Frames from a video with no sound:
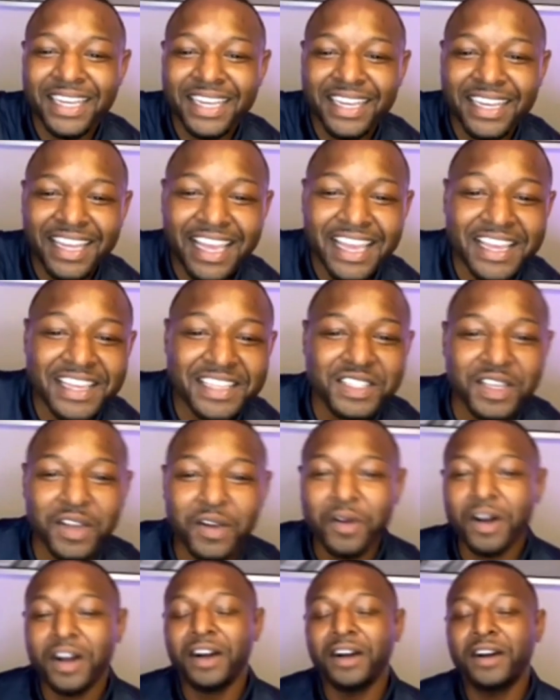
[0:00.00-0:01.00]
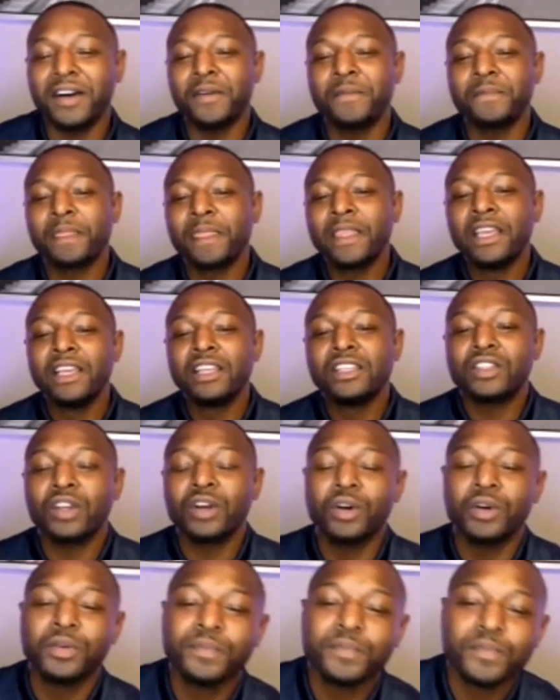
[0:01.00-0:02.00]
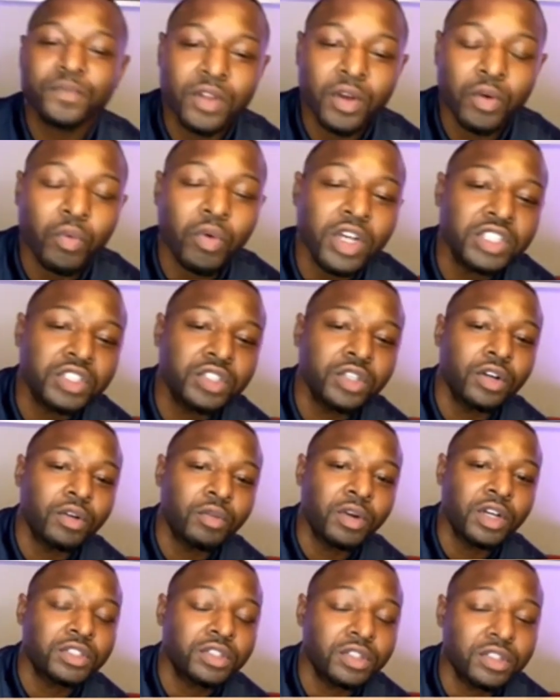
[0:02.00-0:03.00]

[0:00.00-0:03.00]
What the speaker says: Hey, so what's your